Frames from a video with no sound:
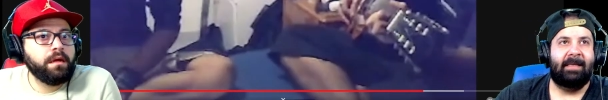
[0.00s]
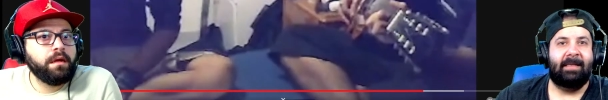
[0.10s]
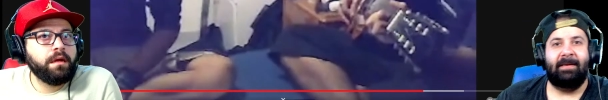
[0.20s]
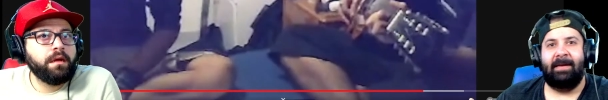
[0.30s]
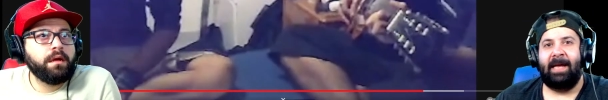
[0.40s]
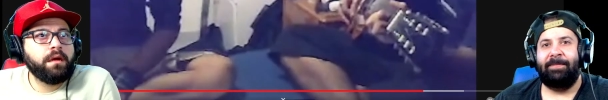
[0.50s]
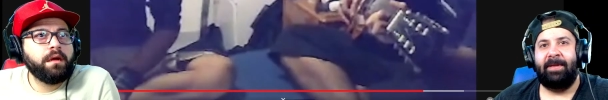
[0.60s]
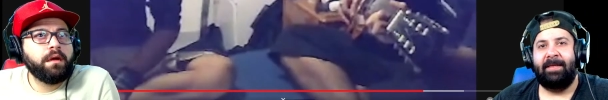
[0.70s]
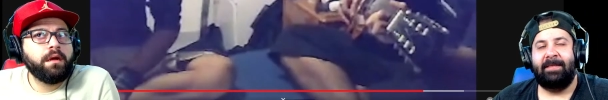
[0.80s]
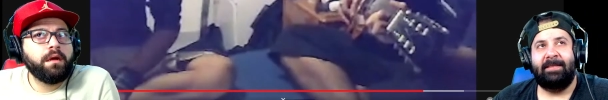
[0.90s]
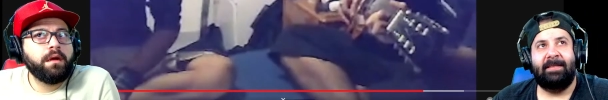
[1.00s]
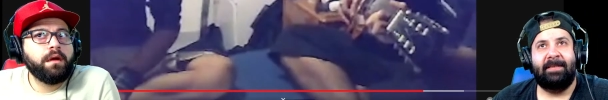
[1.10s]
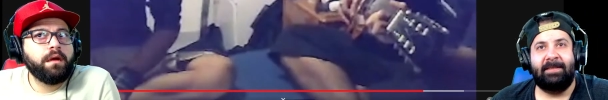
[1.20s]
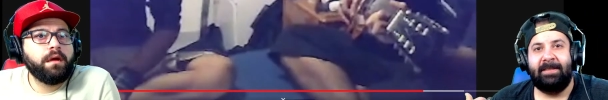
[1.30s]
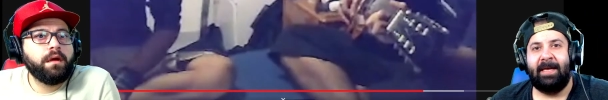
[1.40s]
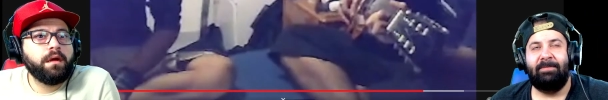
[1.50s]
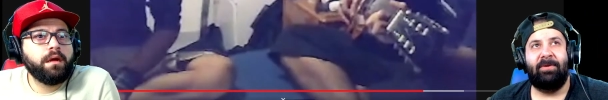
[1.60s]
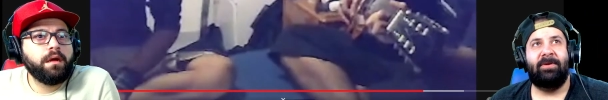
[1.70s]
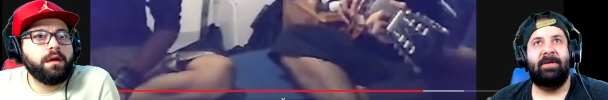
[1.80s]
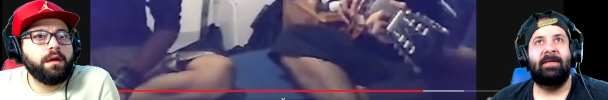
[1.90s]
Speaker 1: Look how happy he is. she got a
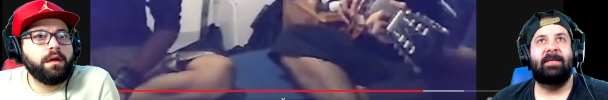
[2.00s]
boner.